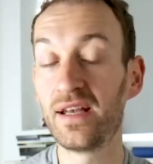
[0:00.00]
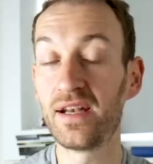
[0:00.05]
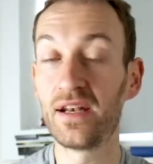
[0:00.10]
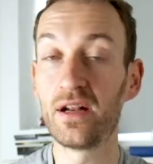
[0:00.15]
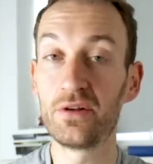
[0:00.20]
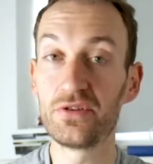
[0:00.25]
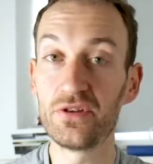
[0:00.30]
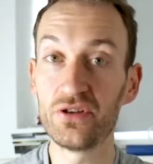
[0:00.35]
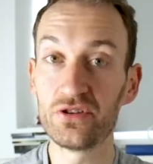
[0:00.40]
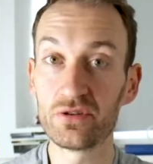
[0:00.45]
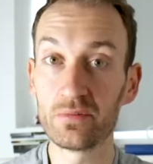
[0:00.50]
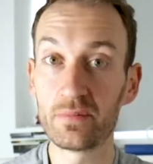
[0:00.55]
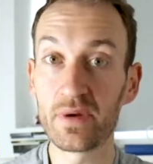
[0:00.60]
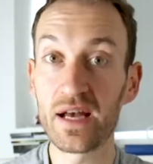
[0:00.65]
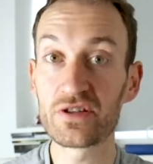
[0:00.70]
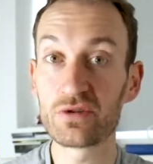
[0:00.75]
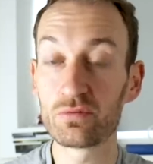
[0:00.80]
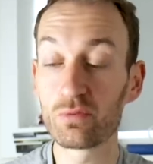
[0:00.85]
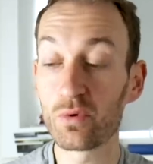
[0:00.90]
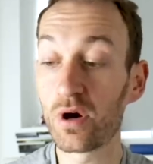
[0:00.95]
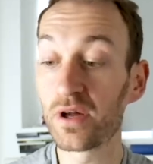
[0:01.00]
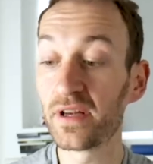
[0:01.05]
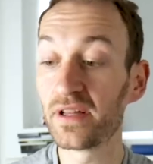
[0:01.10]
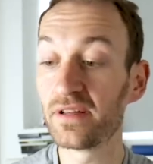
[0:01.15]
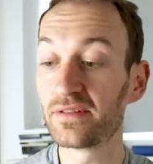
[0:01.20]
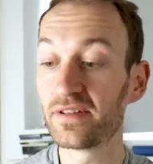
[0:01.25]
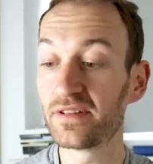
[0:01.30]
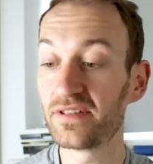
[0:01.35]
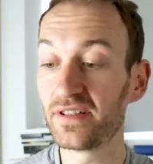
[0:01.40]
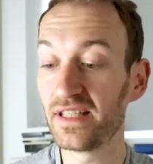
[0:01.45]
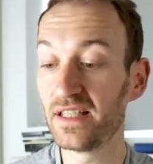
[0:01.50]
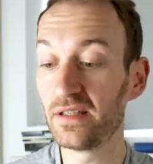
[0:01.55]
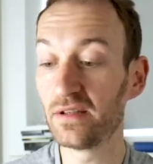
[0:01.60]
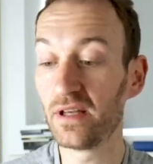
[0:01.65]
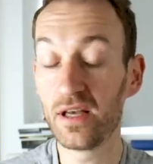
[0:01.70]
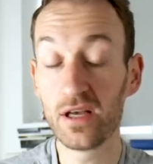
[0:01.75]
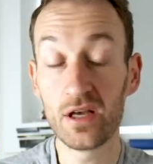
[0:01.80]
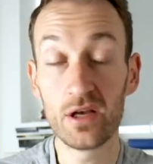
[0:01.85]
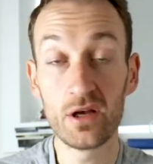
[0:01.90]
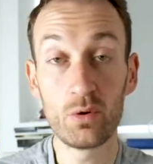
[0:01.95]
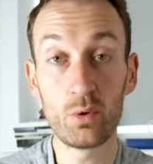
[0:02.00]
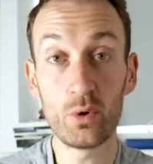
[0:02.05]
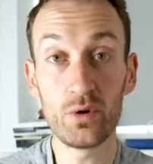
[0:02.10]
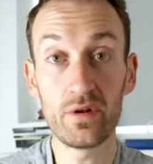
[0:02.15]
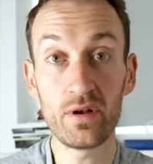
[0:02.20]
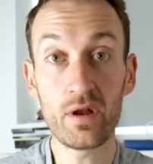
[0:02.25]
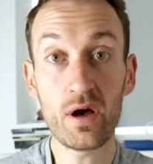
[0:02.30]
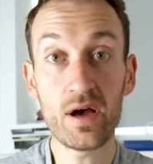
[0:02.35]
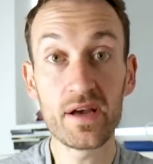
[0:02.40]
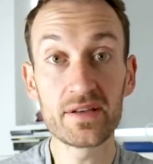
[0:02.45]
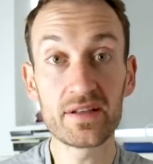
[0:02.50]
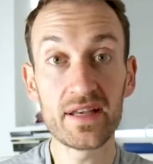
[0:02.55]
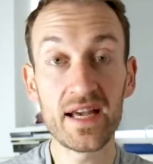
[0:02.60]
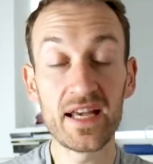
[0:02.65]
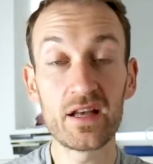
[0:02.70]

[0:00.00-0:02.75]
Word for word: and I'll do some actual riding to see what they're like.